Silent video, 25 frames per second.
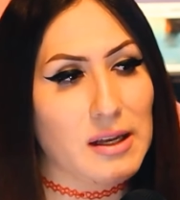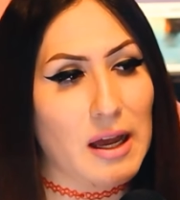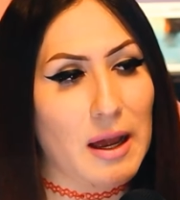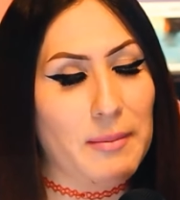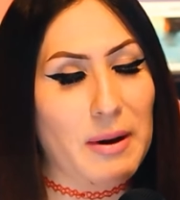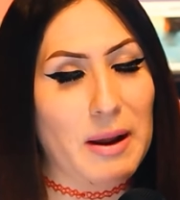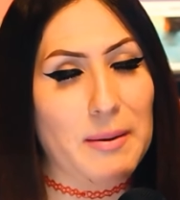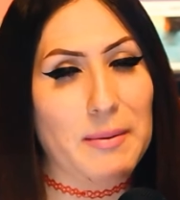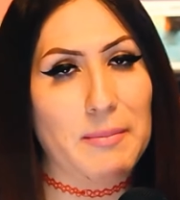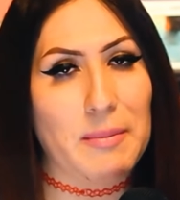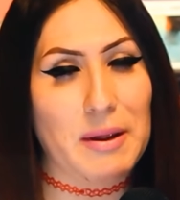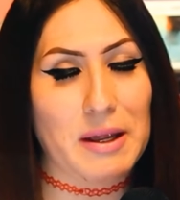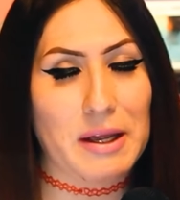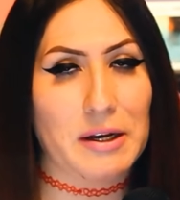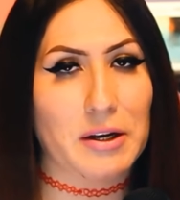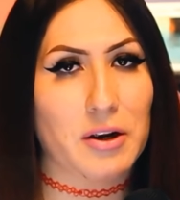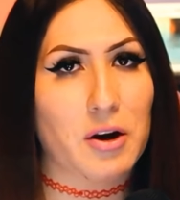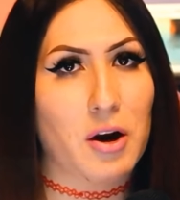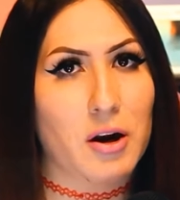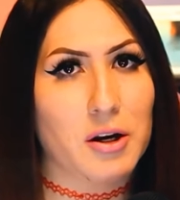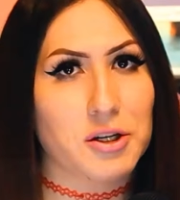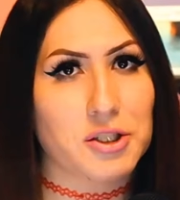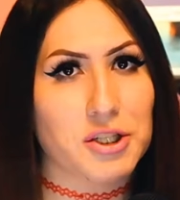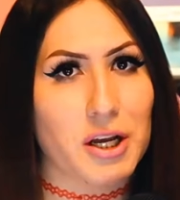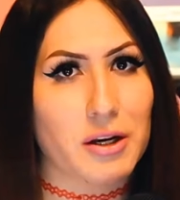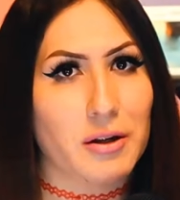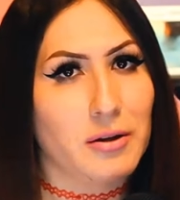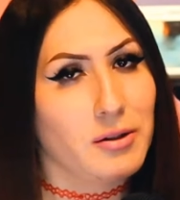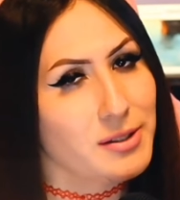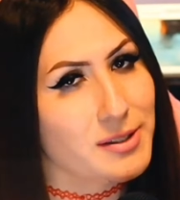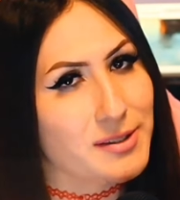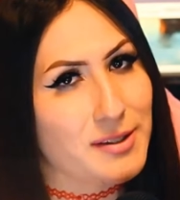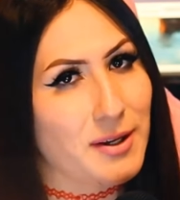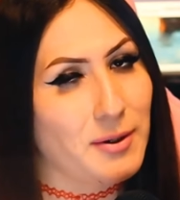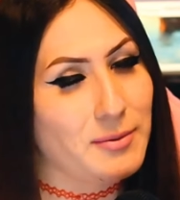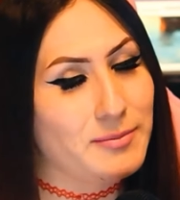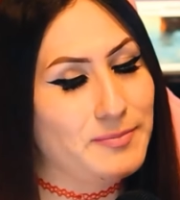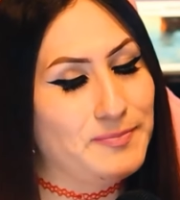I might be making a car channel.
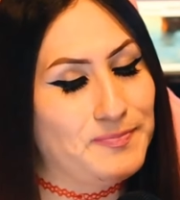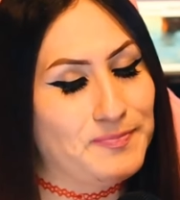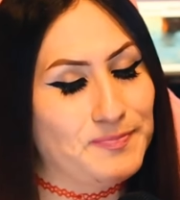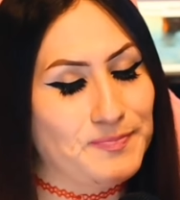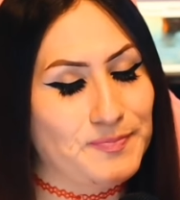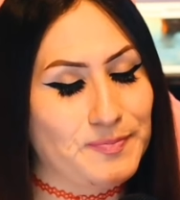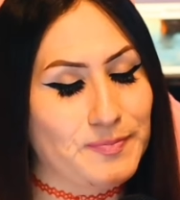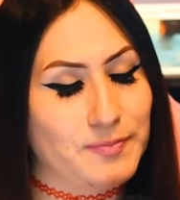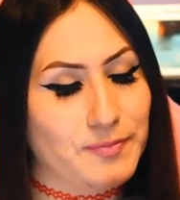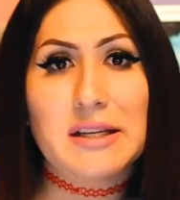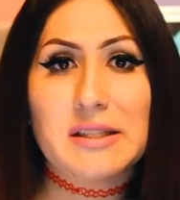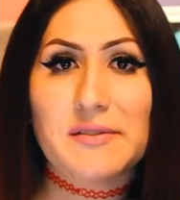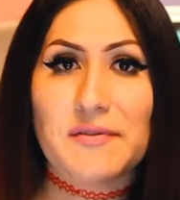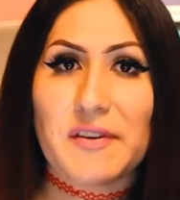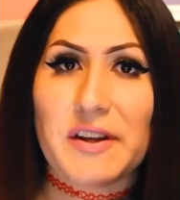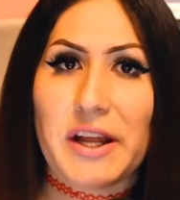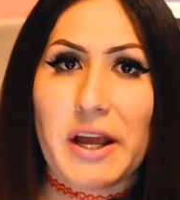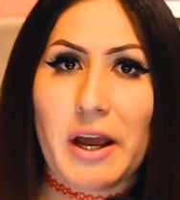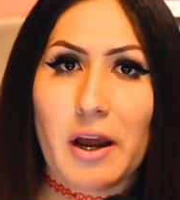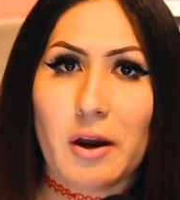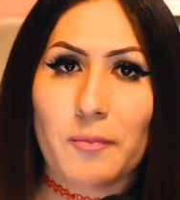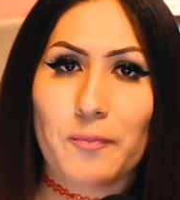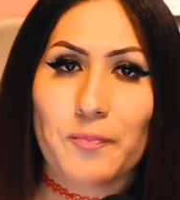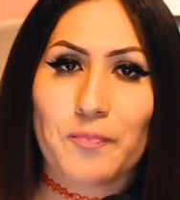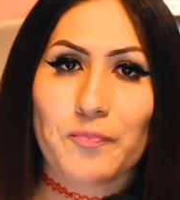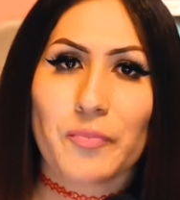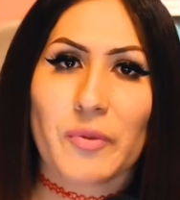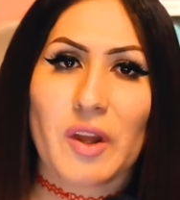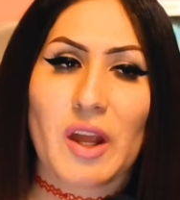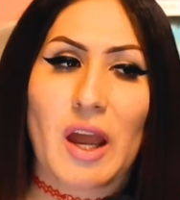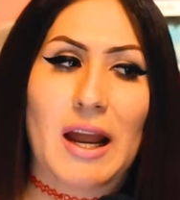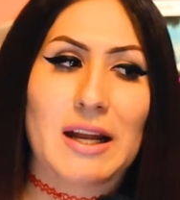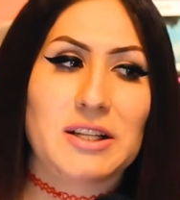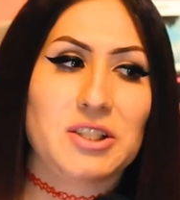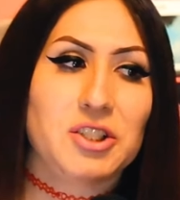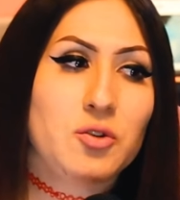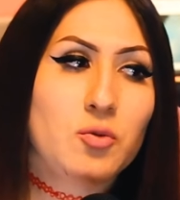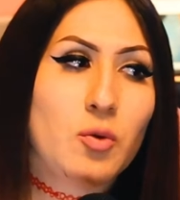So, but into this video,
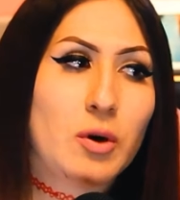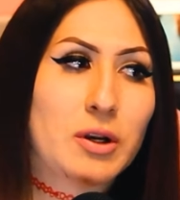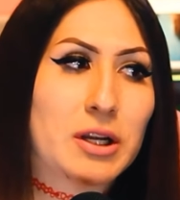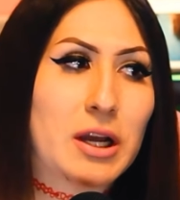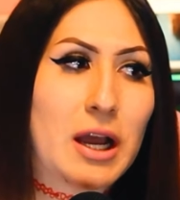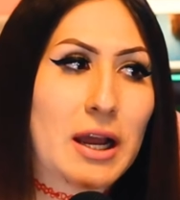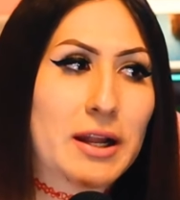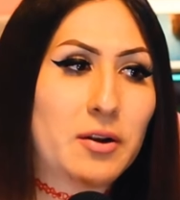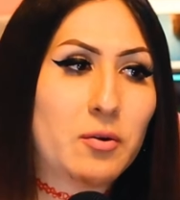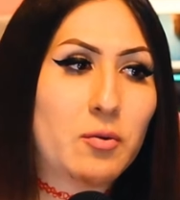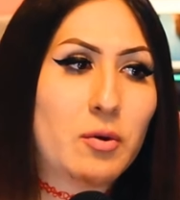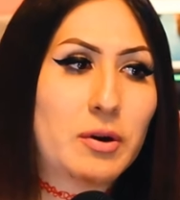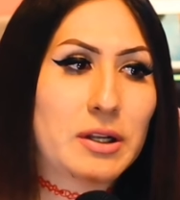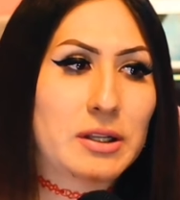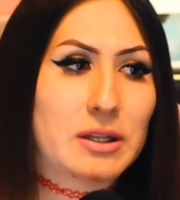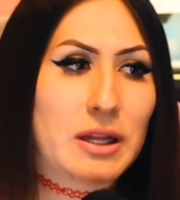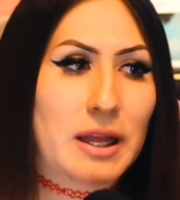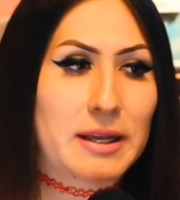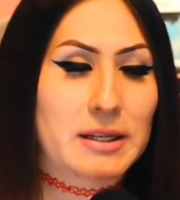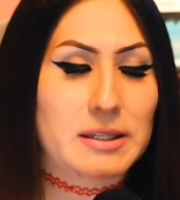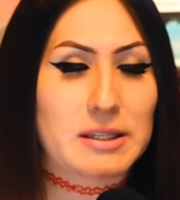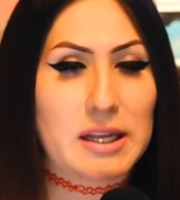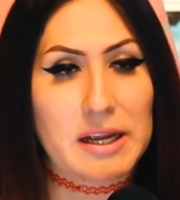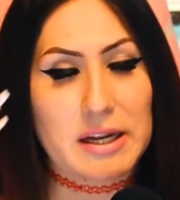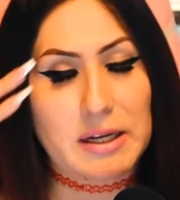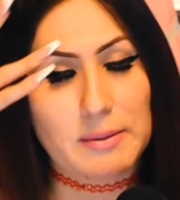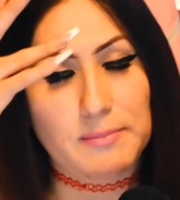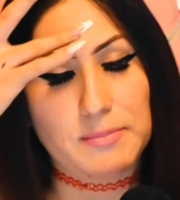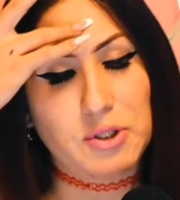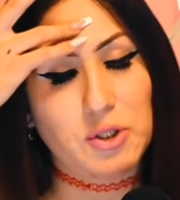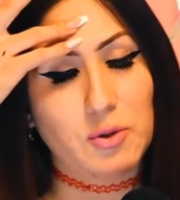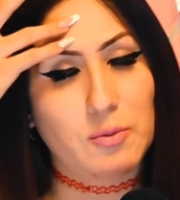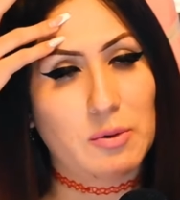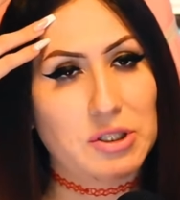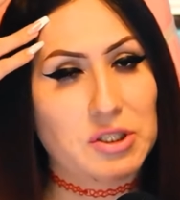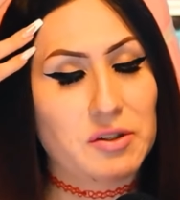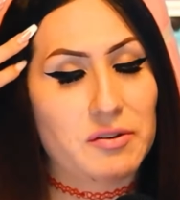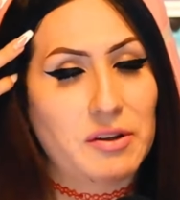I do want to I don't want to like take up
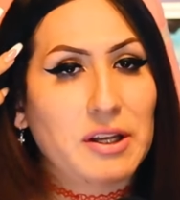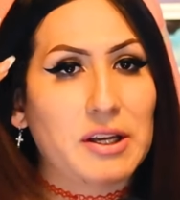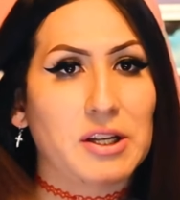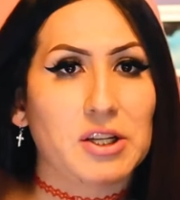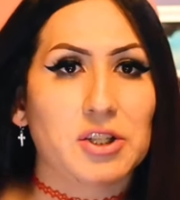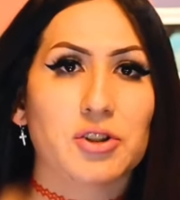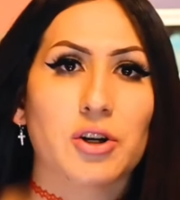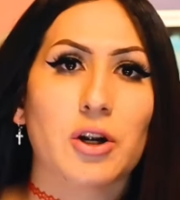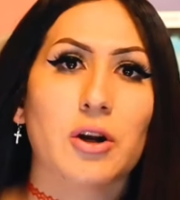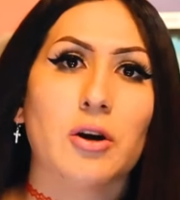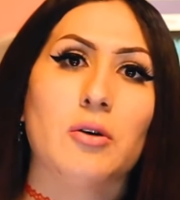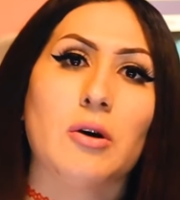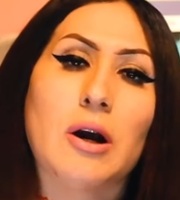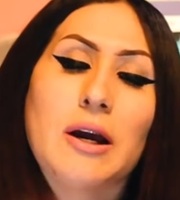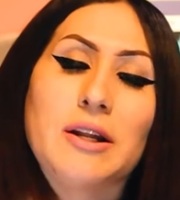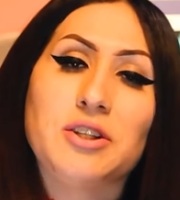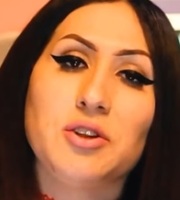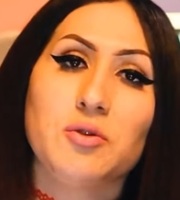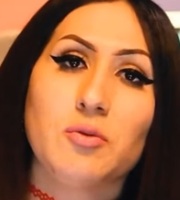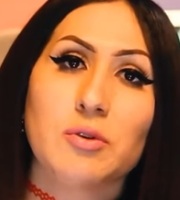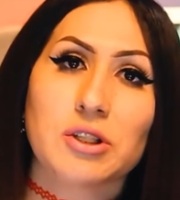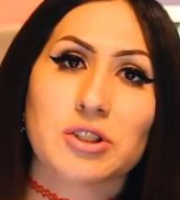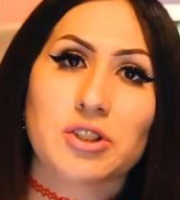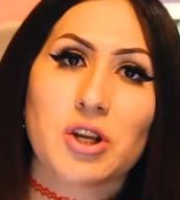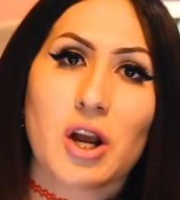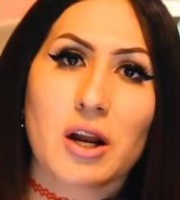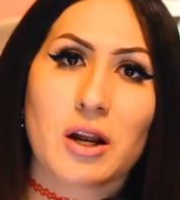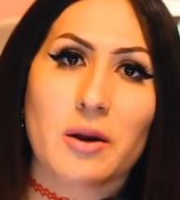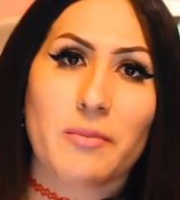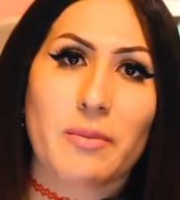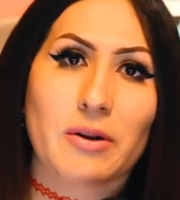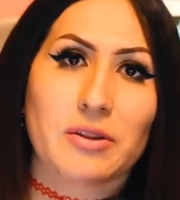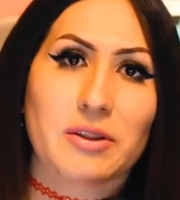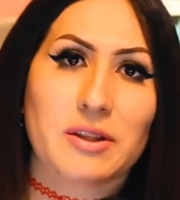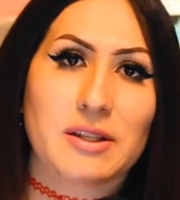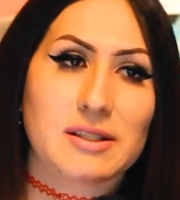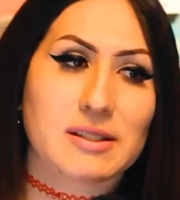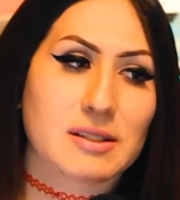too much of the intro. I do want to talk
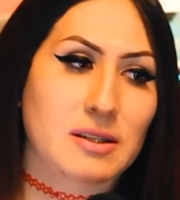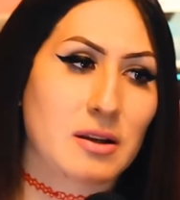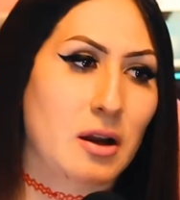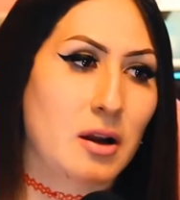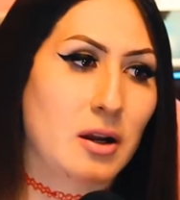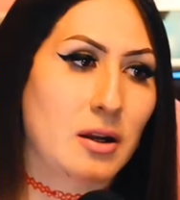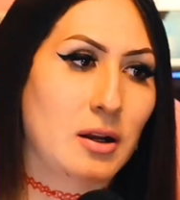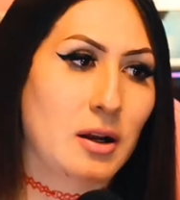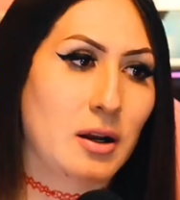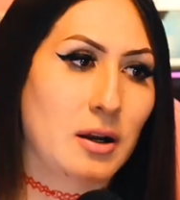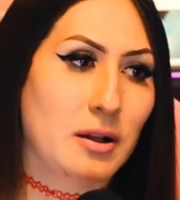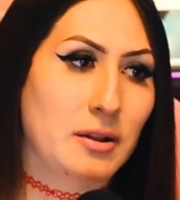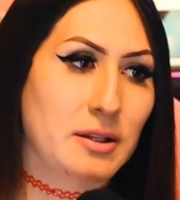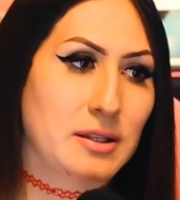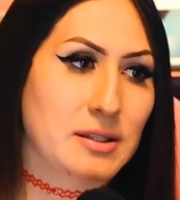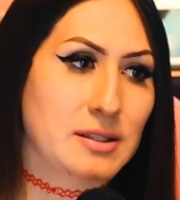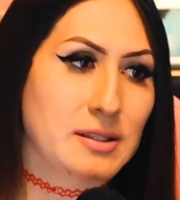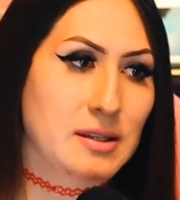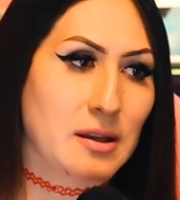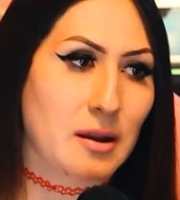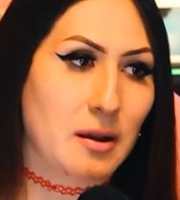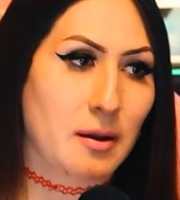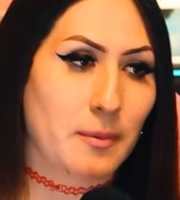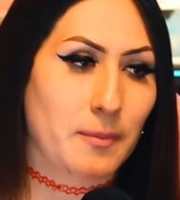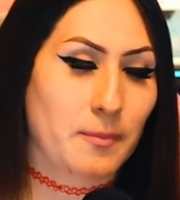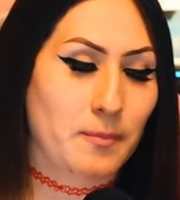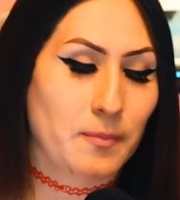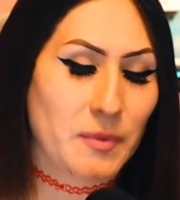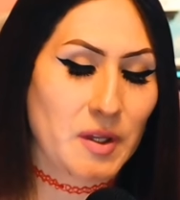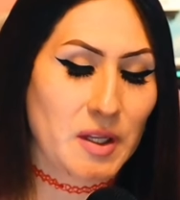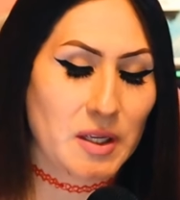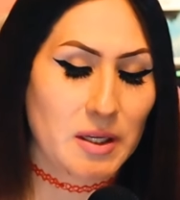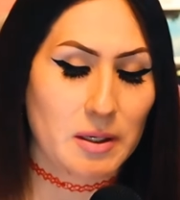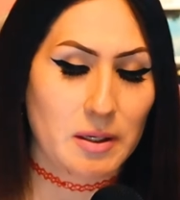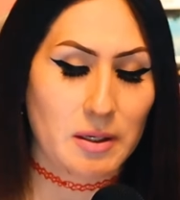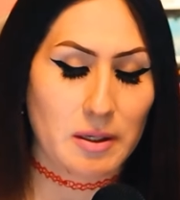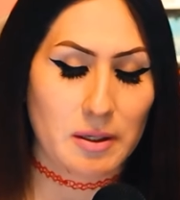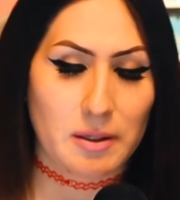about this uh, this uh,
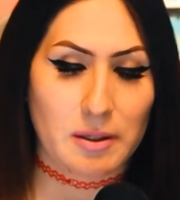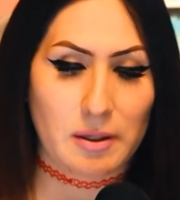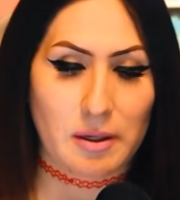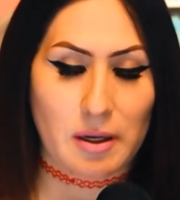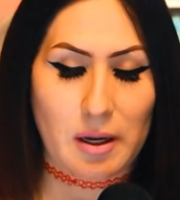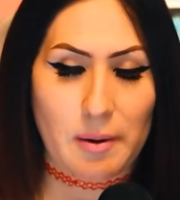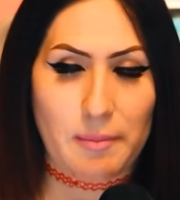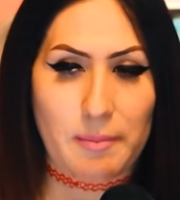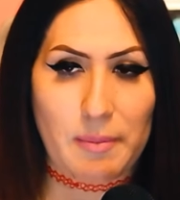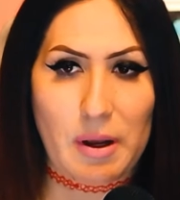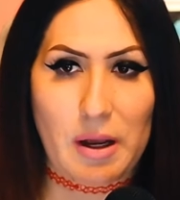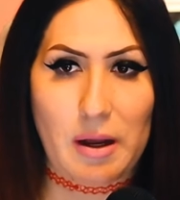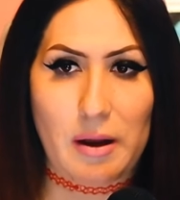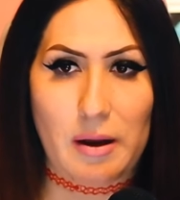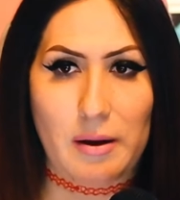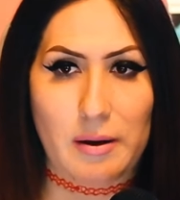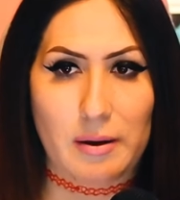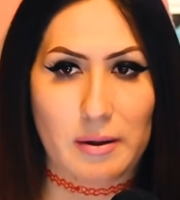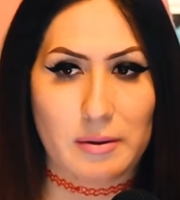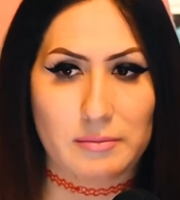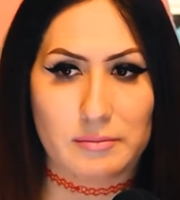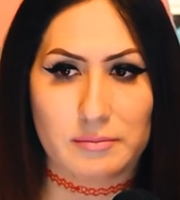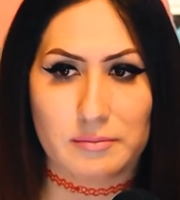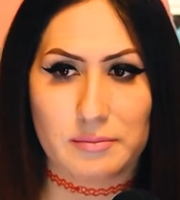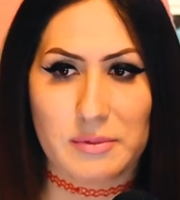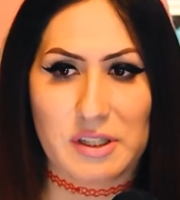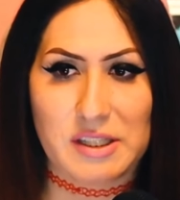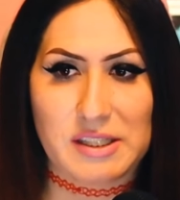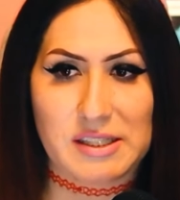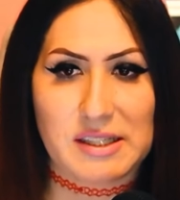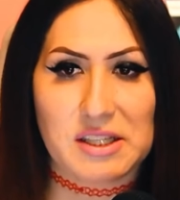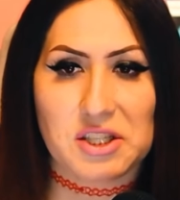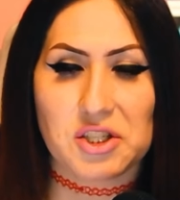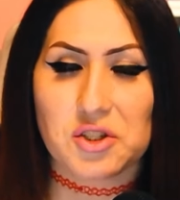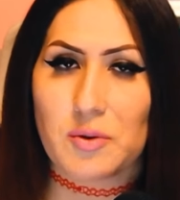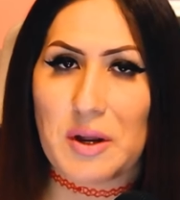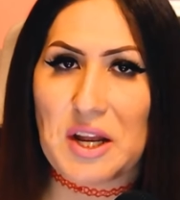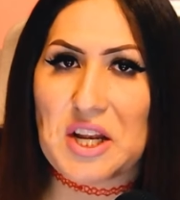um, um the
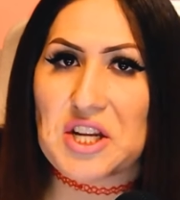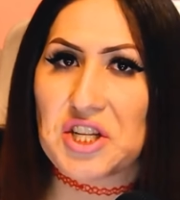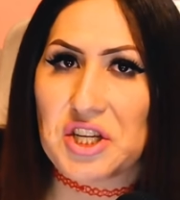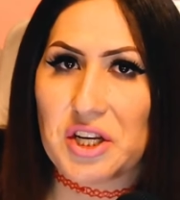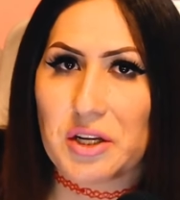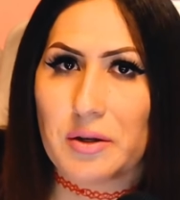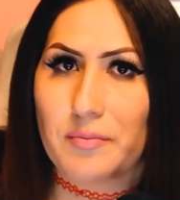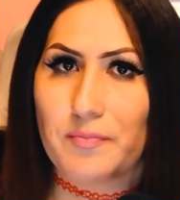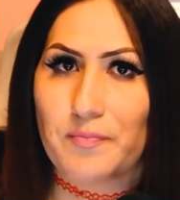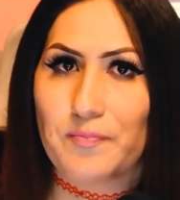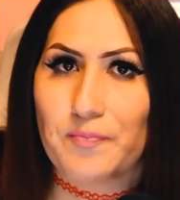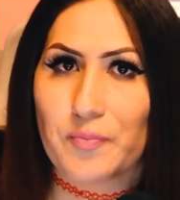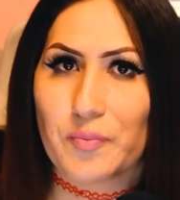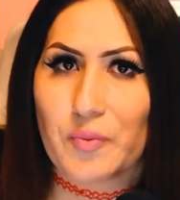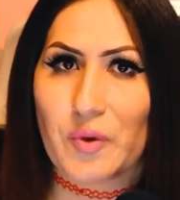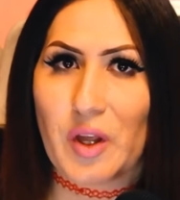situation.